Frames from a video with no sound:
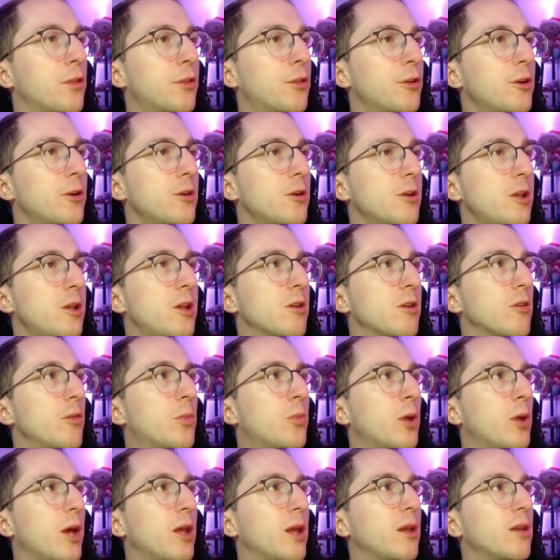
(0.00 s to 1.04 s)
hero
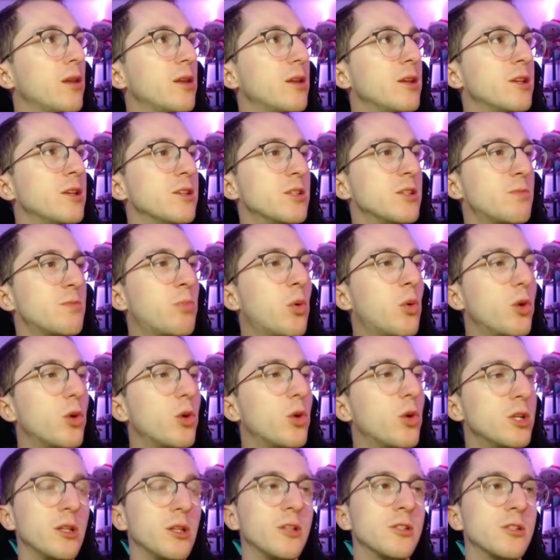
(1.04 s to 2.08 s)
pet is
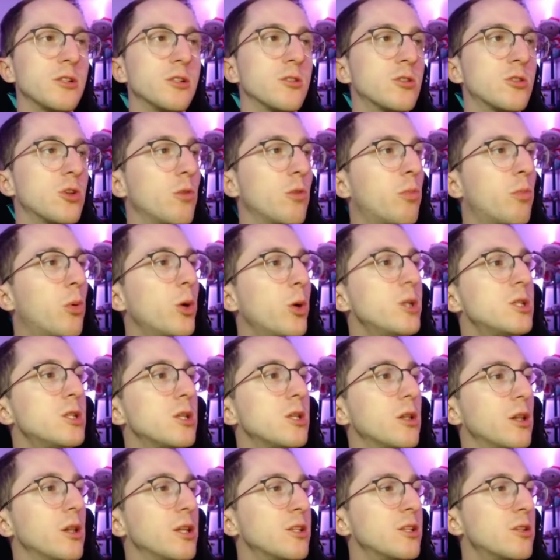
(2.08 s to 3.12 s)
Poison Lizard. So
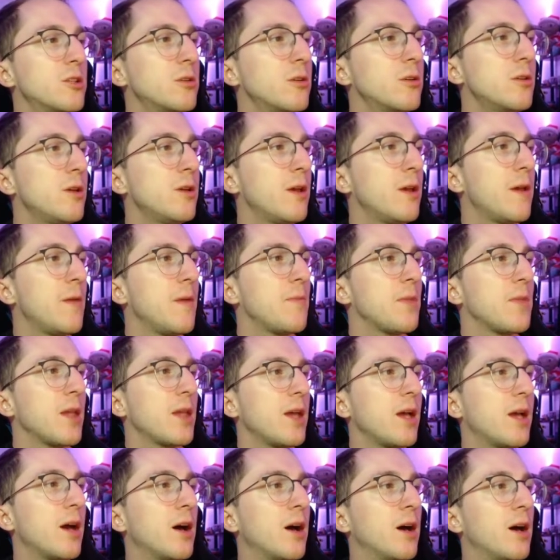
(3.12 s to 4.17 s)
Poison Lizard,
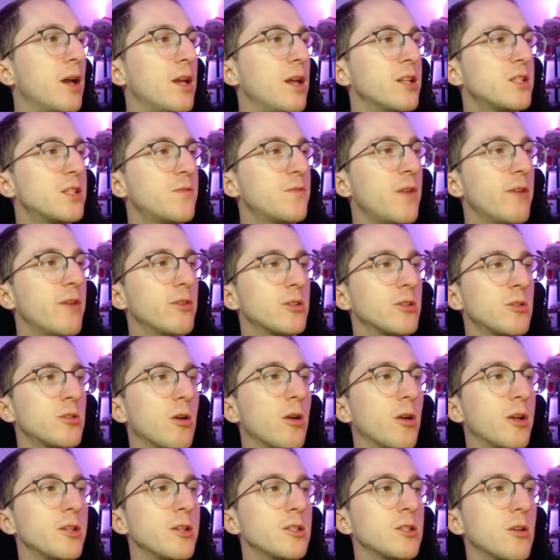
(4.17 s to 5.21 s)
its favorite
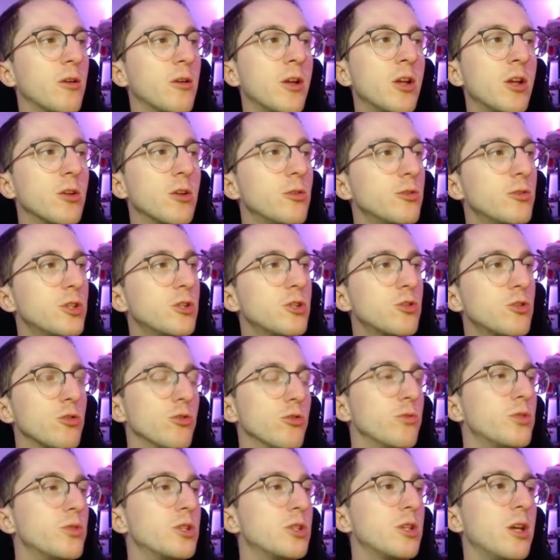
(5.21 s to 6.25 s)
targets are heroes and
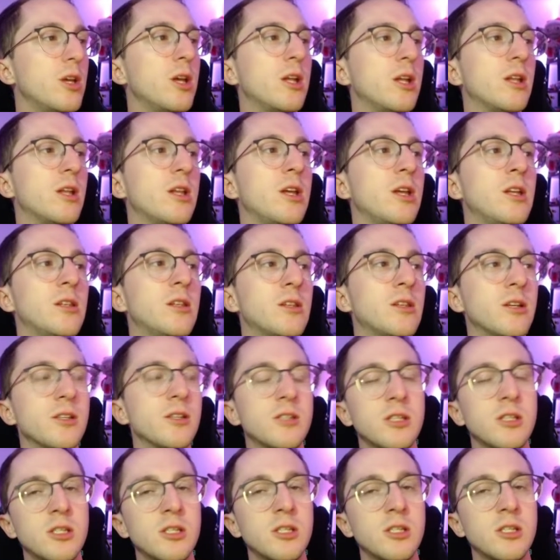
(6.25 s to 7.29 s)
troops, and it does
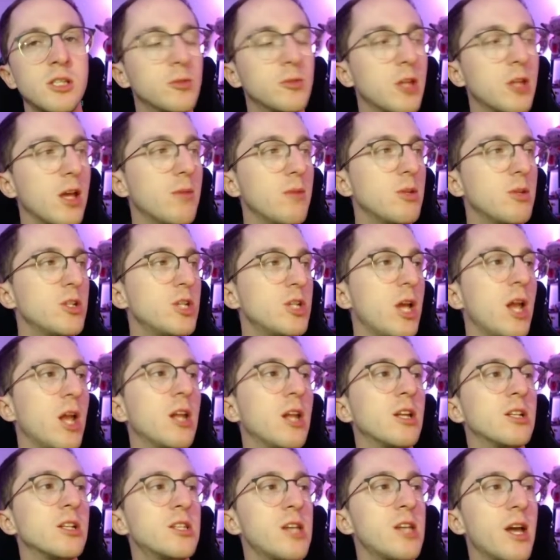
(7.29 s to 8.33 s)
single damage, and it
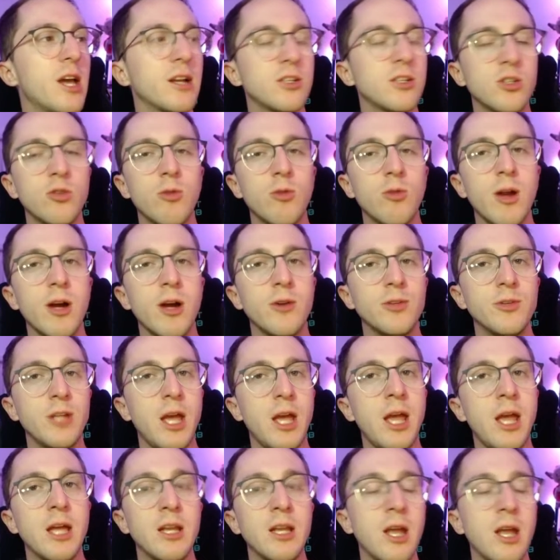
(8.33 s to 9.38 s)
attacks ground
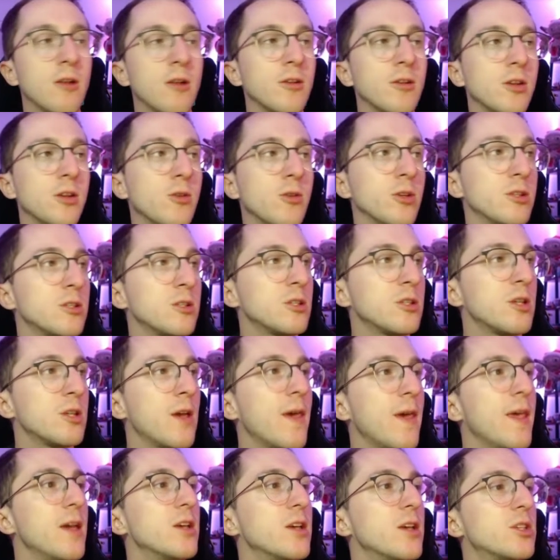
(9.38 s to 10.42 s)
and air units.
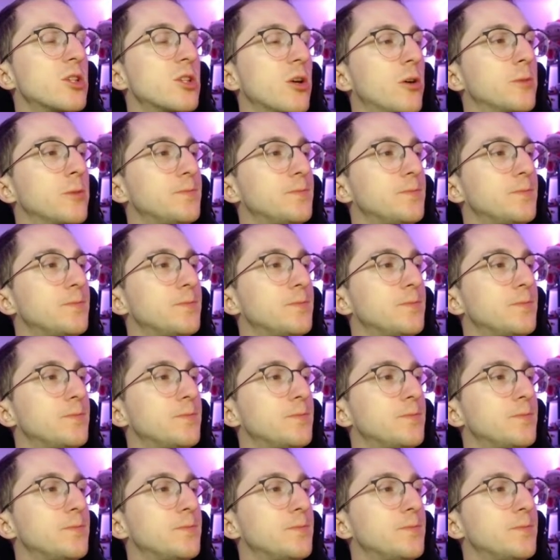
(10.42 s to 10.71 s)
So